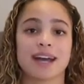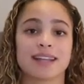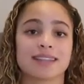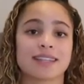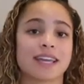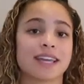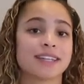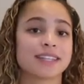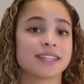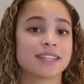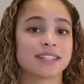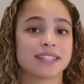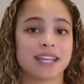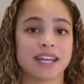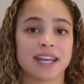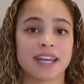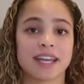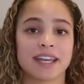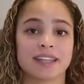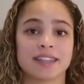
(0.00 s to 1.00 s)
At the end of the
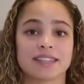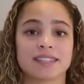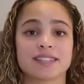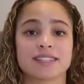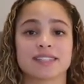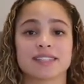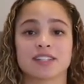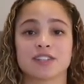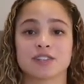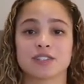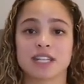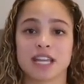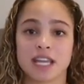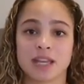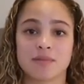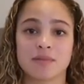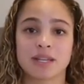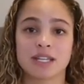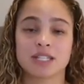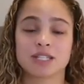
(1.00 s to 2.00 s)
day, this is
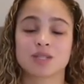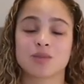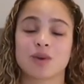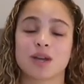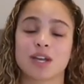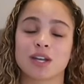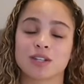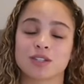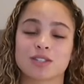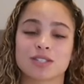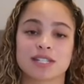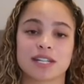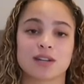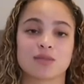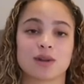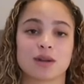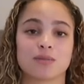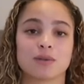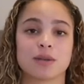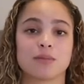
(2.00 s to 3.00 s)
entertainment, so I understand
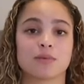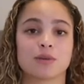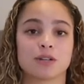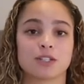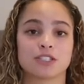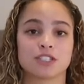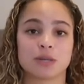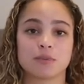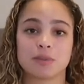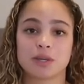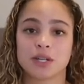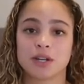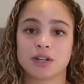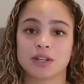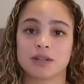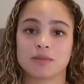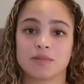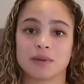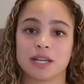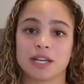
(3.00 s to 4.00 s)
why people are jumping
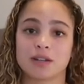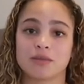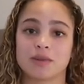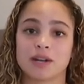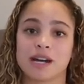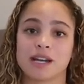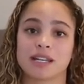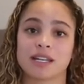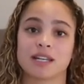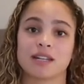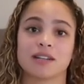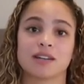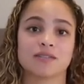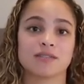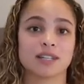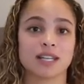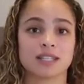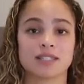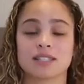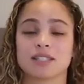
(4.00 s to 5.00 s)
on the bandwagon
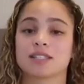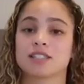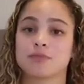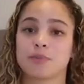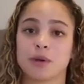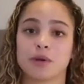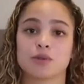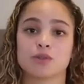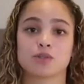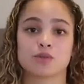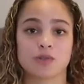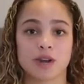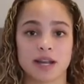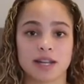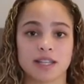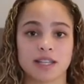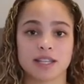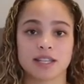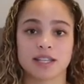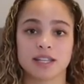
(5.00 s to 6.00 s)
of let's expose
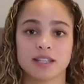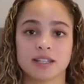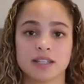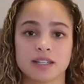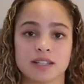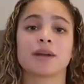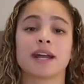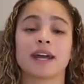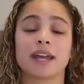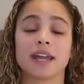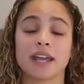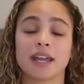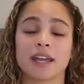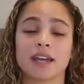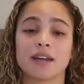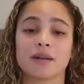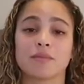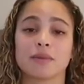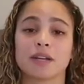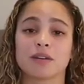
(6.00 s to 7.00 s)
Riley. But I
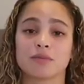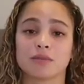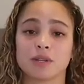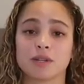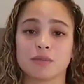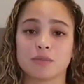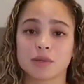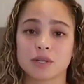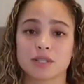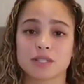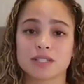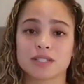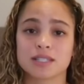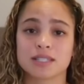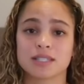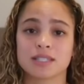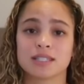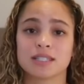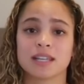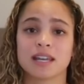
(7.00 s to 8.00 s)
am a real
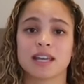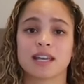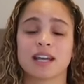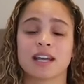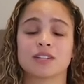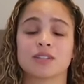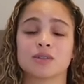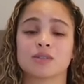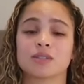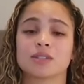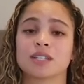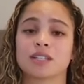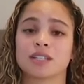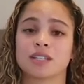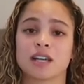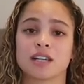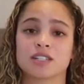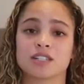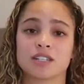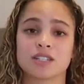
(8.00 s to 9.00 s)
person, and I don't think
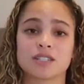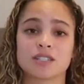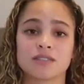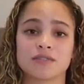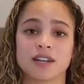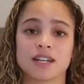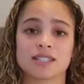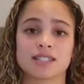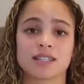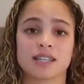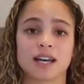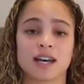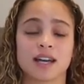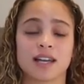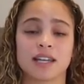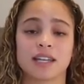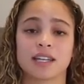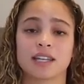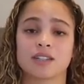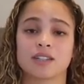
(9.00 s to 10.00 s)
that that justifies
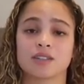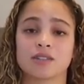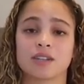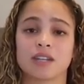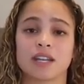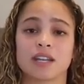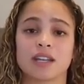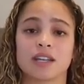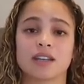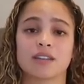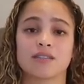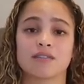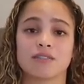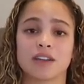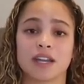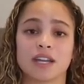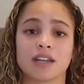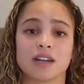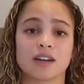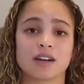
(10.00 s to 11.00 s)
lying and creating
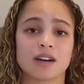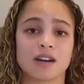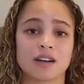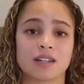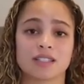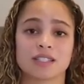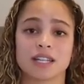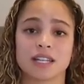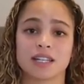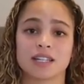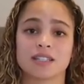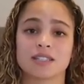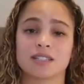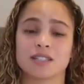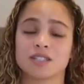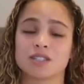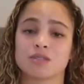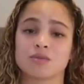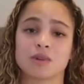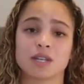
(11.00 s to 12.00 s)
fake content in
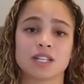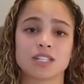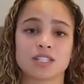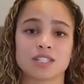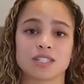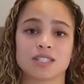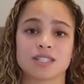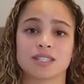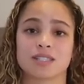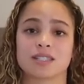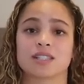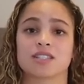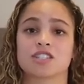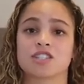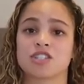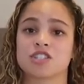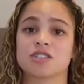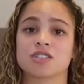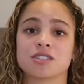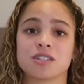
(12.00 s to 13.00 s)
situations
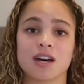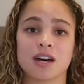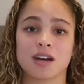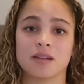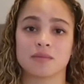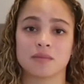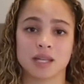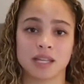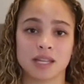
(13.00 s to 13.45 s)
that's just not